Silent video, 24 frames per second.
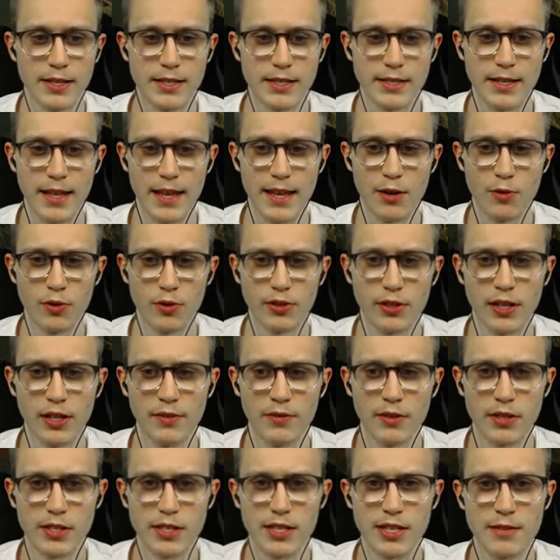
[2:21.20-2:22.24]
Staying with the
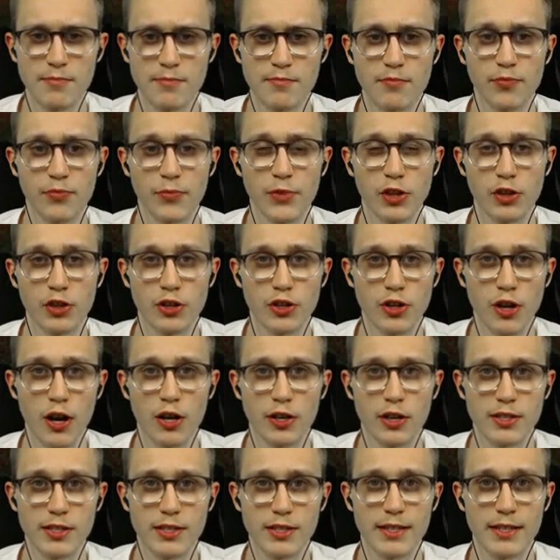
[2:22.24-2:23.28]
levels theme, your
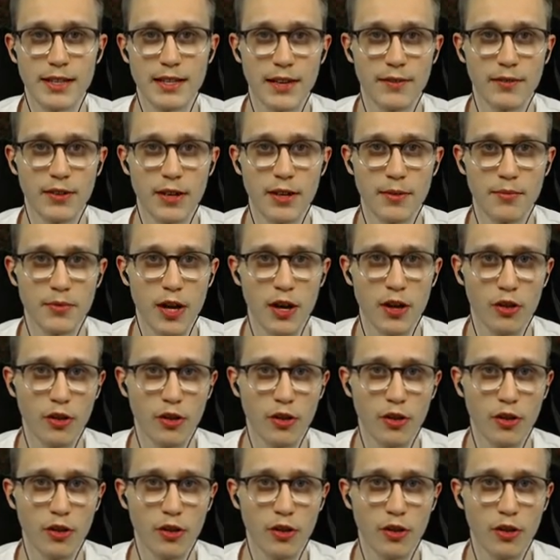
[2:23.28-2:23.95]
dogs can level up